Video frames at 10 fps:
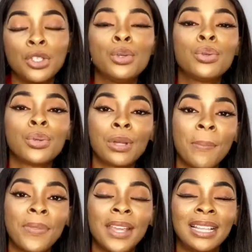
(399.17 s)
you do
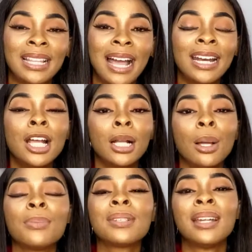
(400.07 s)
something that
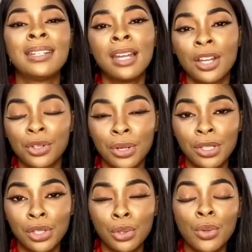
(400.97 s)
comes naturally
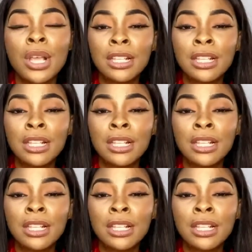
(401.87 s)
to you,